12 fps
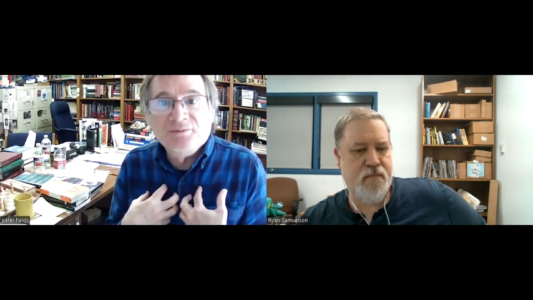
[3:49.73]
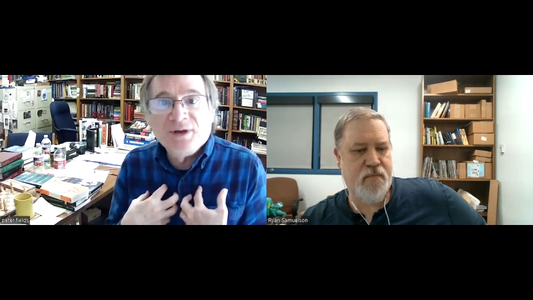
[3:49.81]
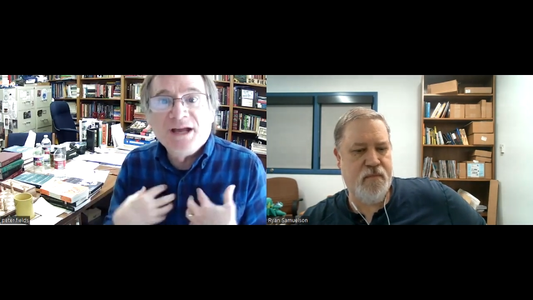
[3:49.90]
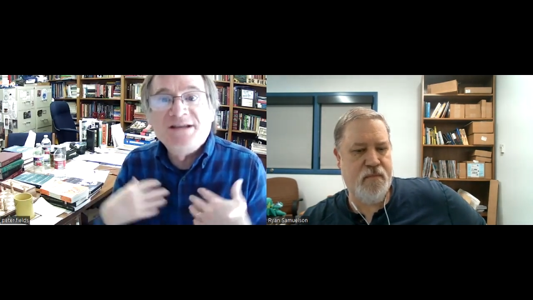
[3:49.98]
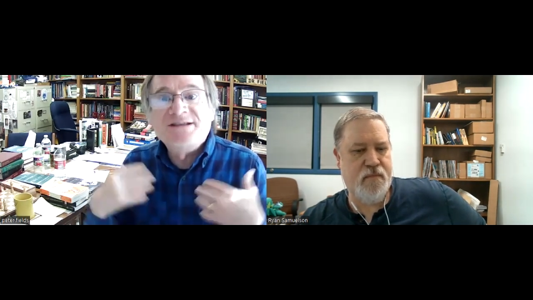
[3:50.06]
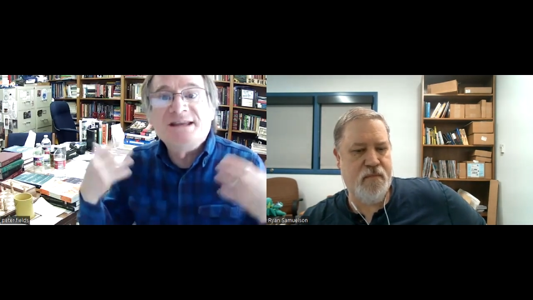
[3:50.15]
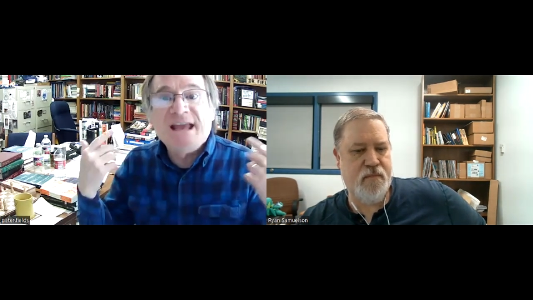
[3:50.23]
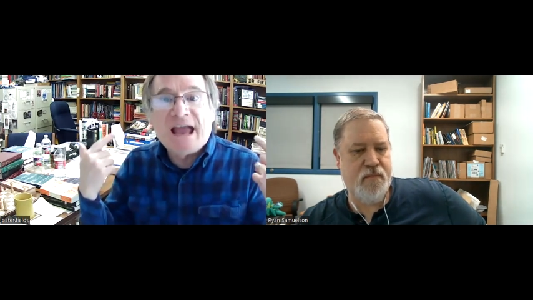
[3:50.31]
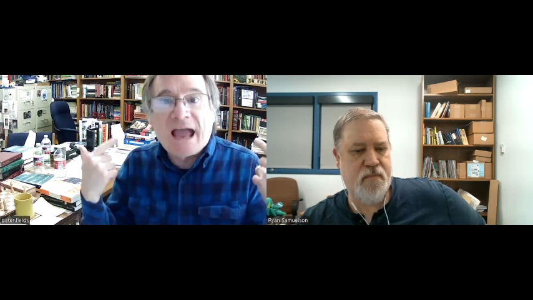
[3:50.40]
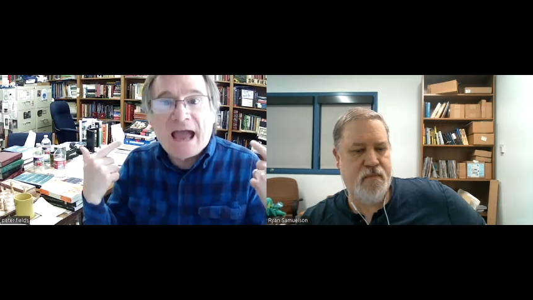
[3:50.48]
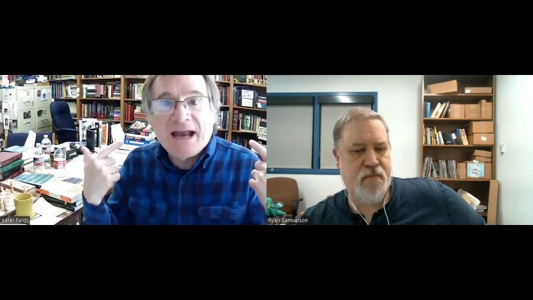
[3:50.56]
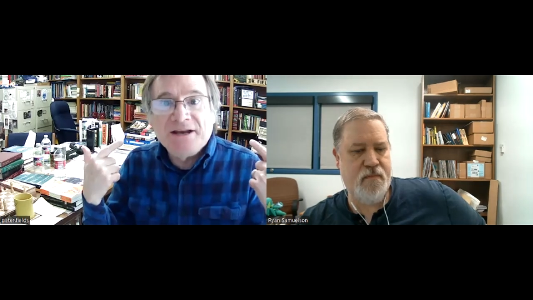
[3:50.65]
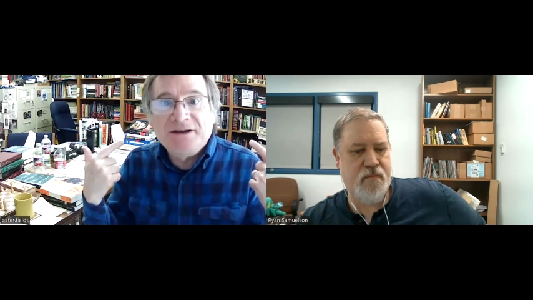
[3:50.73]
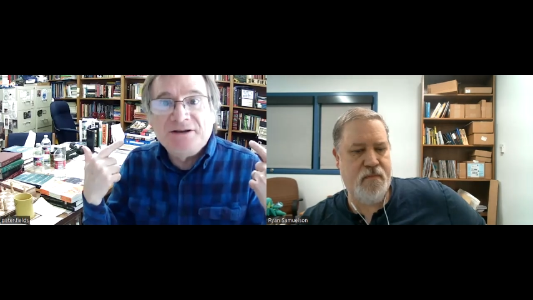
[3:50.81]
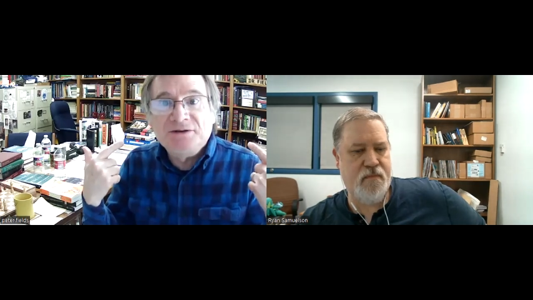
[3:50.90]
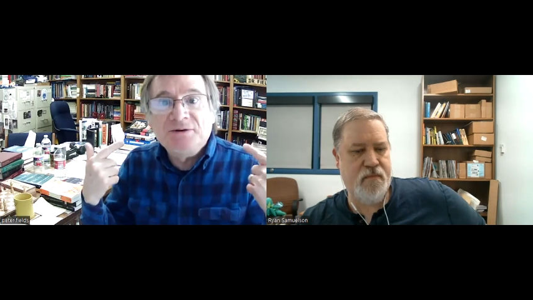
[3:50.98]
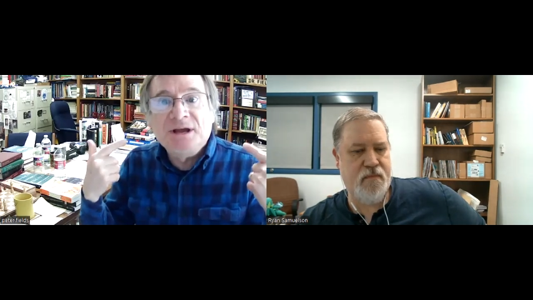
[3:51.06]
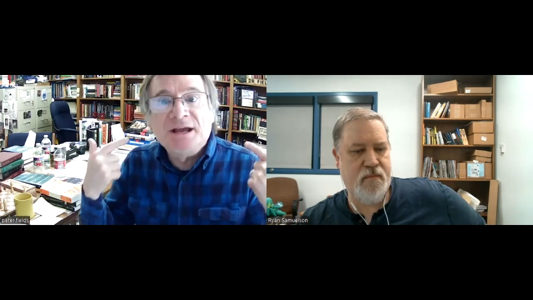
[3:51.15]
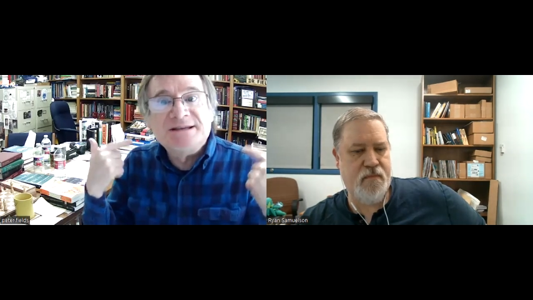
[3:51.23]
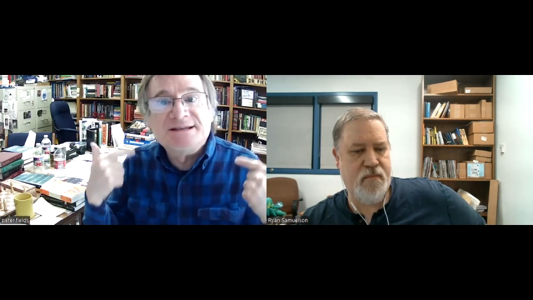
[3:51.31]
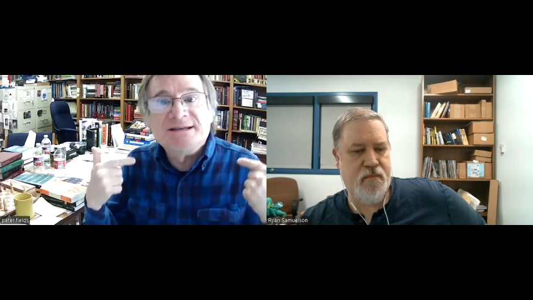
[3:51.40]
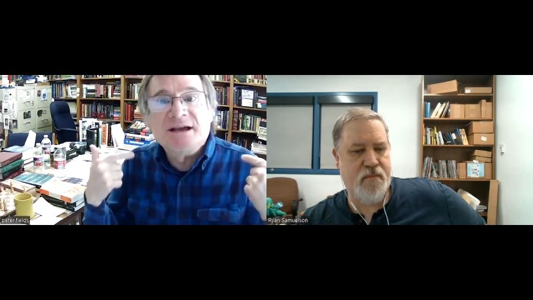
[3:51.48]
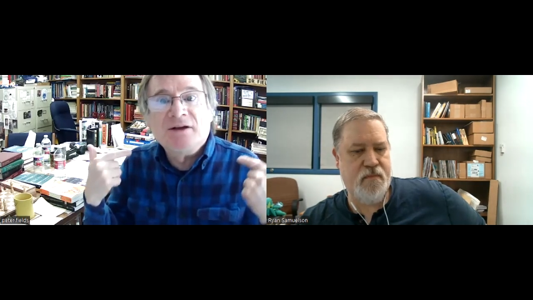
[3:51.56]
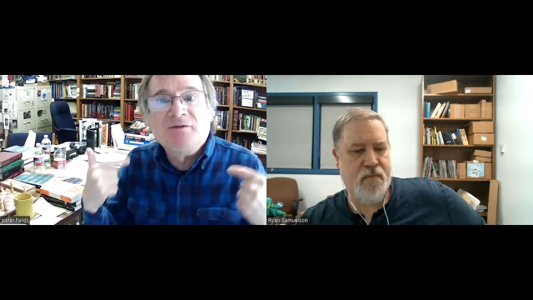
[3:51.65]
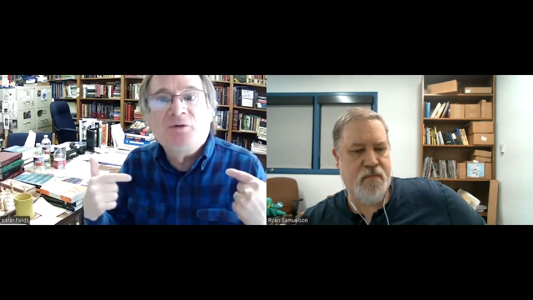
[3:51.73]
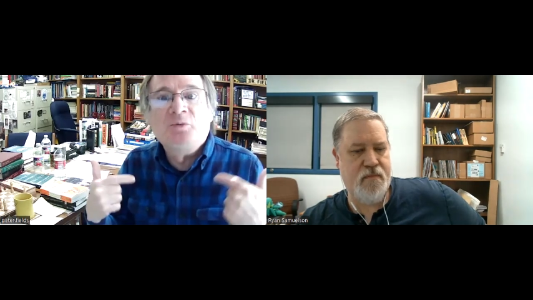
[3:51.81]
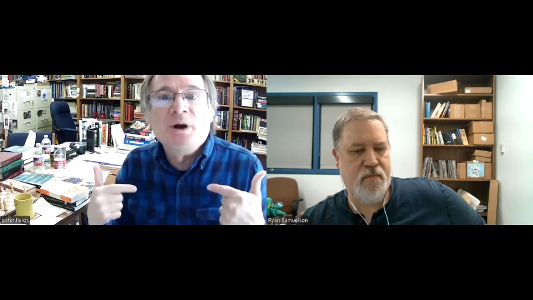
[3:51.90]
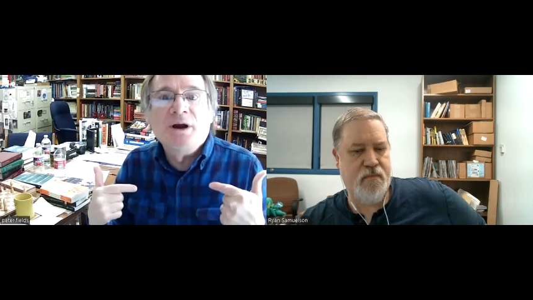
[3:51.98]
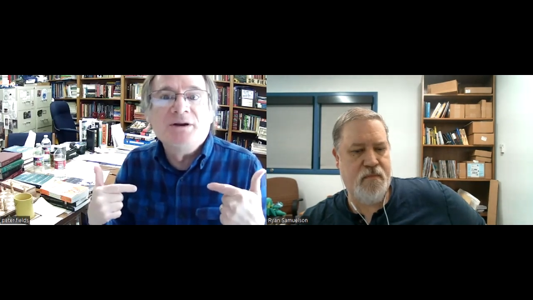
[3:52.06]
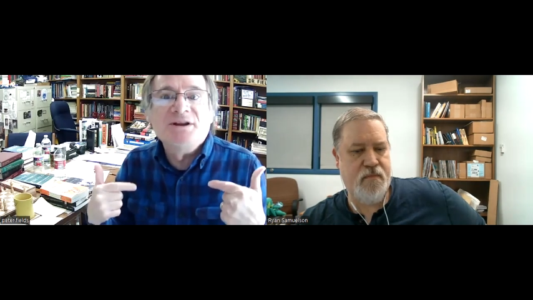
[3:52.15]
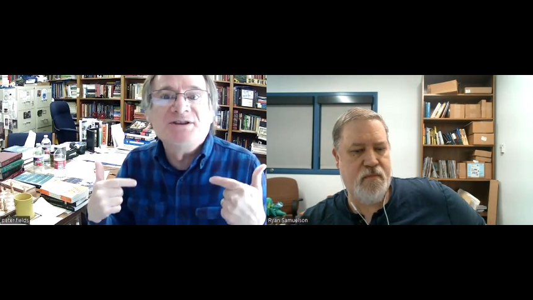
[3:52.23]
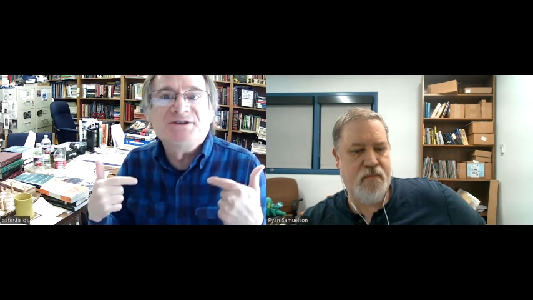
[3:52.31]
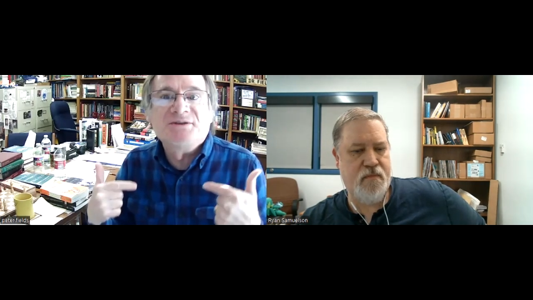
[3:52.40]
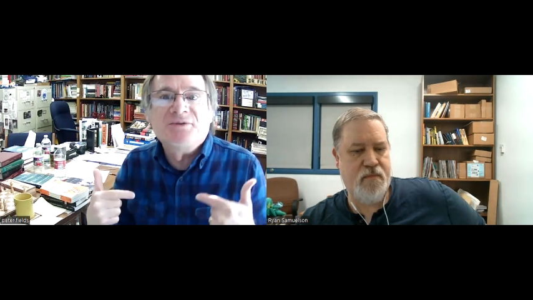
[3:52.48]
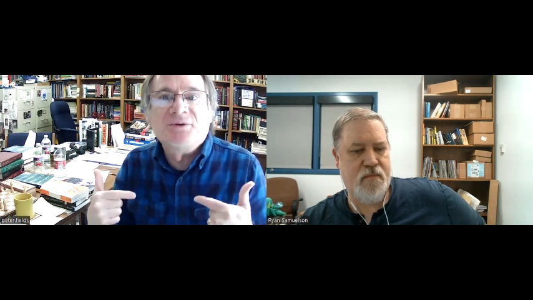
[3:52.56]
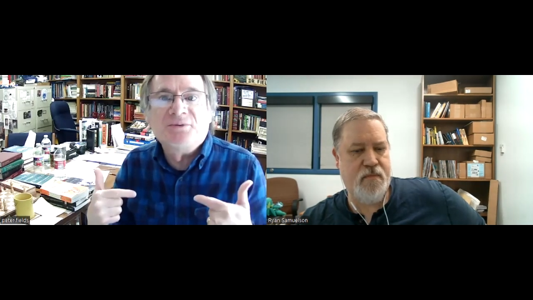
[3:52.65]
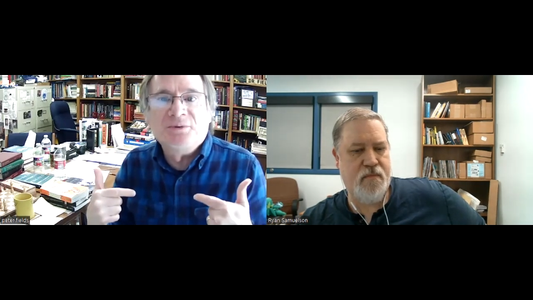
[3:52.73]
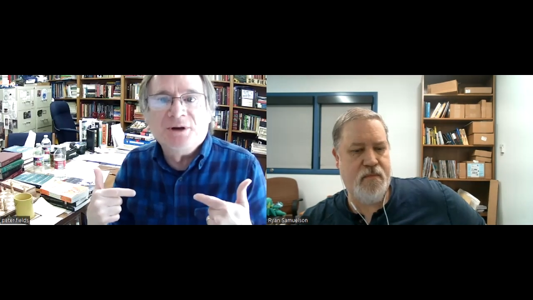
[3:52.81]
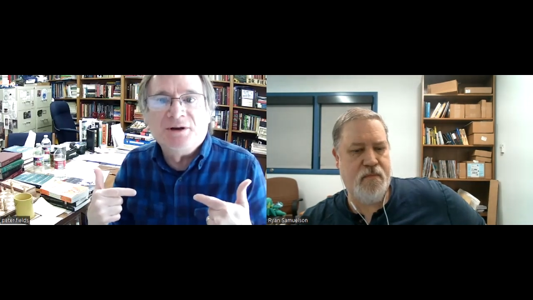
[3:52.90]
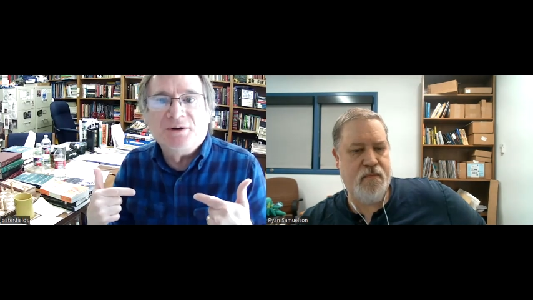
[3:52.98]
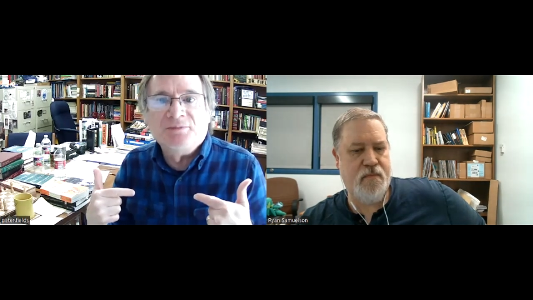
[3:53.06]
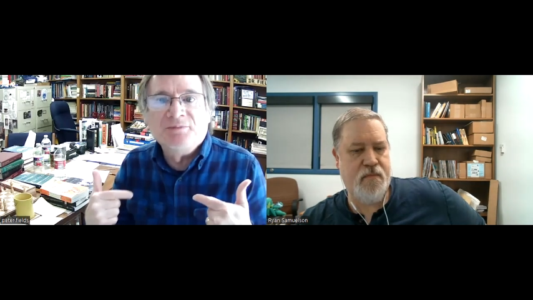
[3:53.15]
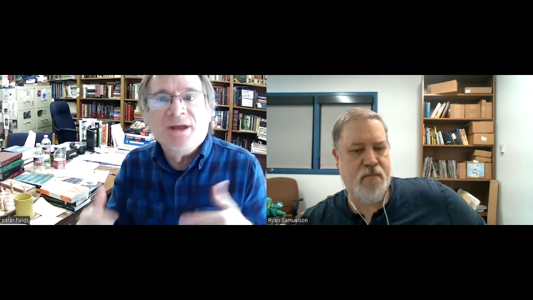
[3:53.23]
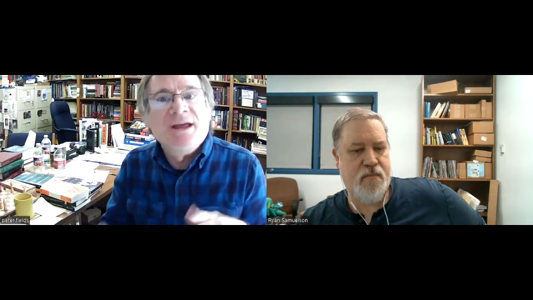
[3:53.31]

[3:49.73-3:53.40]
Speaker 1: It's the attitude and self-awareness of the reader.